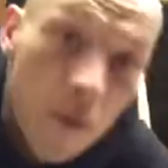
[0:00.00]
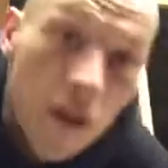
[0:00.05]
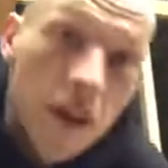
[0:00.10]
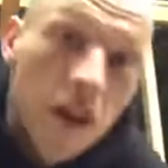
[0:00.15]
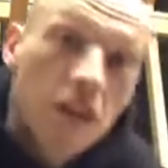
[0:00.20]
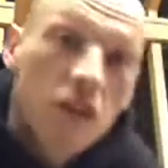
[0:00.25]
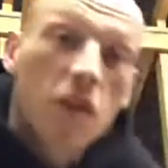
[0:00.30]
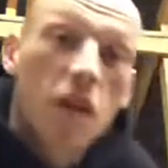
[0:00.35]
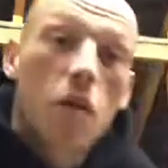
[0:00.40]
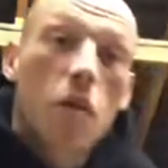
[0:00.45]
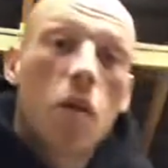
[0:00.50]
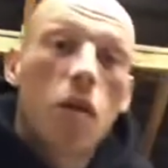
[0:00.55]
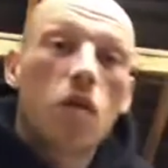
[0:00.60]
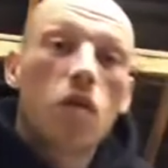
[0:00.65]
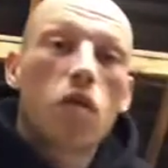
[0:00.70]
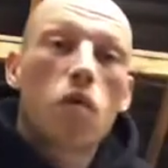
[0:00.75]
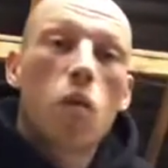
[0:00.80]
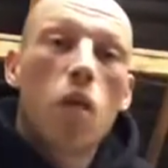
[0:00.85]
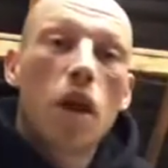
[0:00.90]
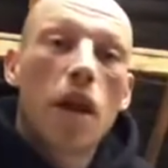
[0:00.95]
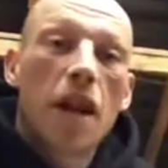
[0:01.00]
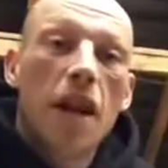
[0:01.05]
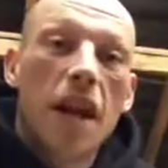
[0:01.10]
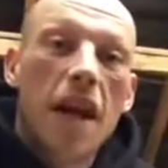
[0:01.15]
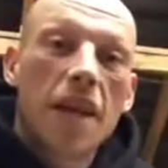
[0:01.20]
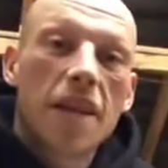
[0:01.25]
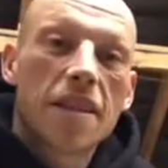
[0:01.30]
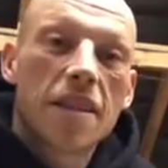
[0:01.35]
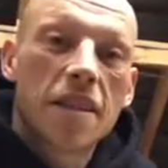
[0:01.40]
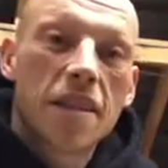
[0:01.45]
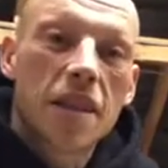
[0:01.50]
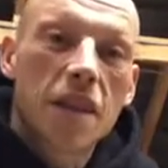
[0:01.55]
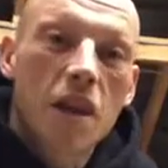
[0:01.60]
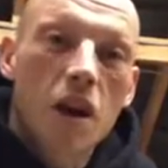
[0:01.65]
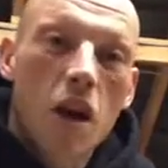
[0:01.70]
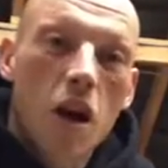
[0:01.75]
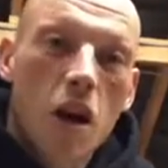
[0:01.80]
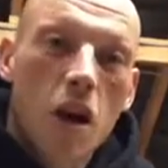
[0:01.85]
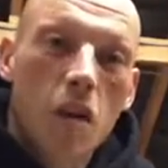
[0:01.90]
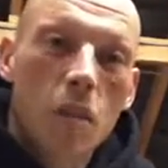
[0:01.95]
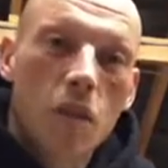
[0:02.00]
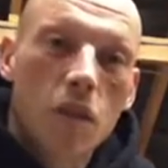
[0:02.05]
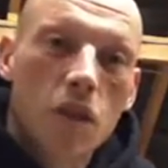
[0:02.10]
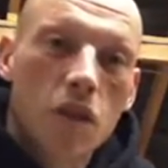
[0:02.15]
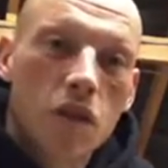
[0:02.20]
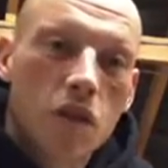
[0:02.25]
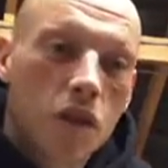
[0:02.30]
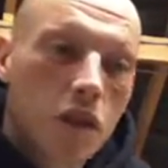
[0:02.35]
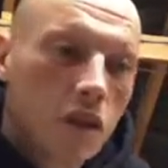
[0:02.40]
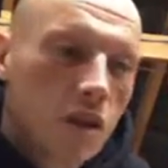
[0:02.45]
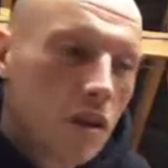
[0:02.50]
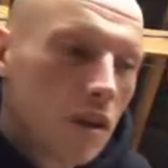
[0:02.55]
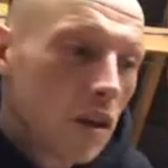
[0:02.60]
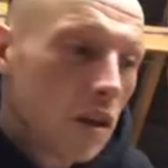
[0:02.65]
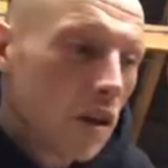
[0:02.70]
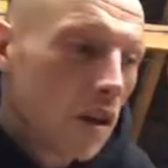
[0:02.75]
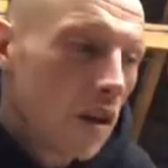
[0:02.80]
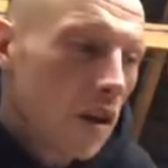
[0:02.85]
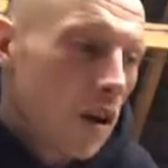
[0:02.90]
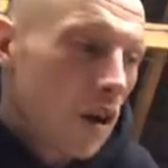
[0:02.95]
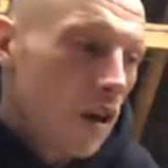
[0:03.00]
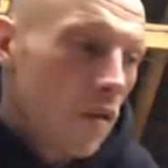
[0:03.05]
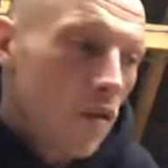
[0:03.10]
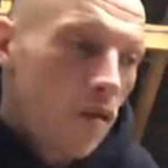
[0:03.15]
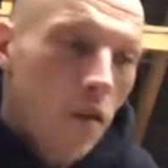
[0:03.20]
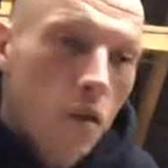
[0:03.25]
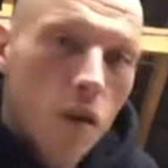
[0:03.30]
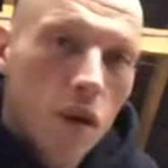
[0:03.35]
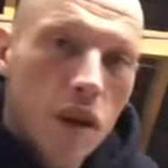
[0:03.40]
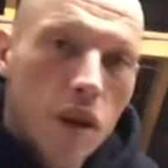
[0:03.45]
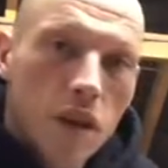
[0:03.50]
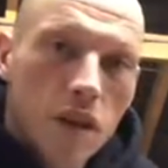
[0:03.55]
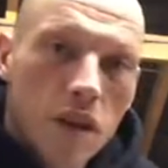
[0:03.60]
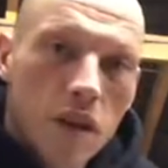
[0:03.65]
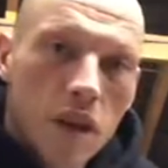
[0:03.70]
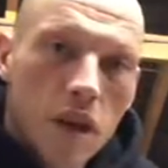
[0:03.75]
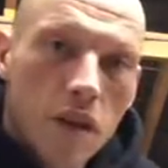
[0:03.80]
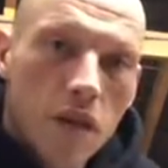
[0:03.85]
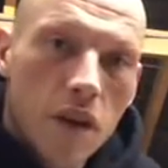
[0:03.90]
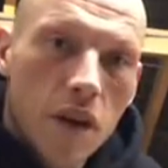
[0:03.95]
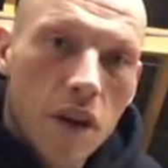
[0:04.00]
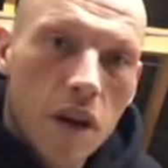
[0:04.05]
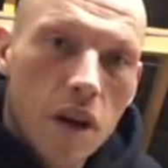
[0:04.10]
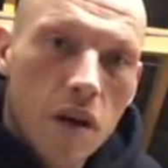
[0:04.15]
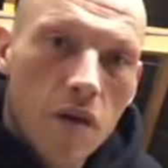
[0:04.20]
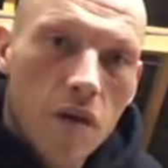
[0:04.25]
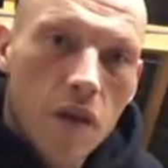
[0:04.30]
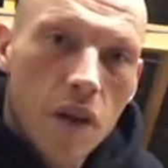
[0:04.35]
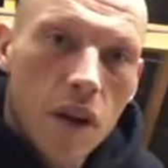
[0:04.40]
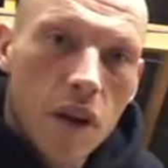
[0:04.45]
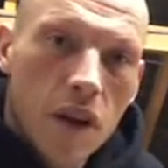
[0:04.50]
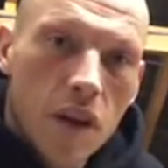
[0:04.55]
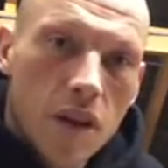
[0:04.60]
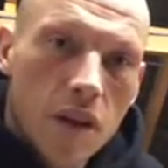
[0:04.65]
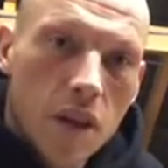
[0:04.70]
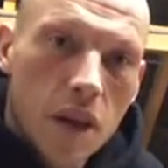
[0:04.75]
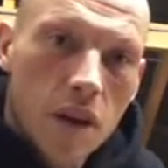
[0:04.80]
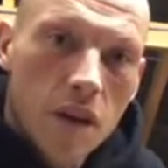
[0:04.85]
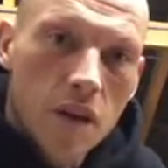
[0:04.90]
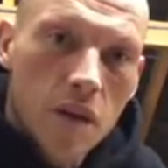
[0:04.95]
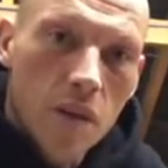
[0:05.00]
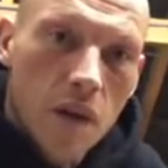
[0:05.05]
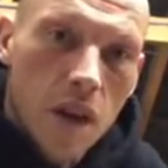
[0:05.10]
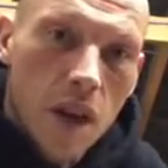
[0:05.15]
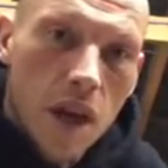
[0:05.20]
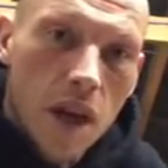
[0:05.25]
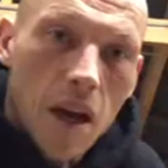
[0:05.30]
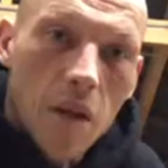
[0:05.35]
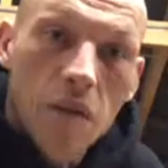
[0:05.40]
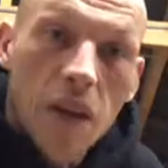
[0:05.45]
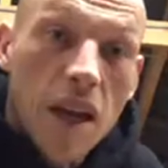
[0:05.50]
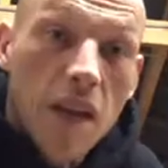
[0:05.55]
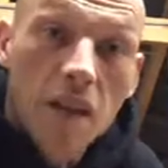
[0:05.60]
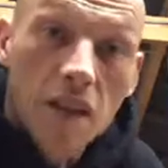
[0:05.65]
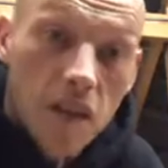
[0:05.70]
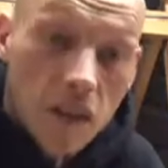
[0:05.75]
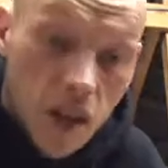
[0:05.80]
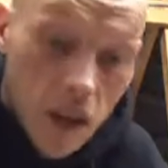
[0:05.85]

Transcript: mean literally I won 20 leads in a carp competition 4 years ago, I think now, 3 years ago, something like that. It was ages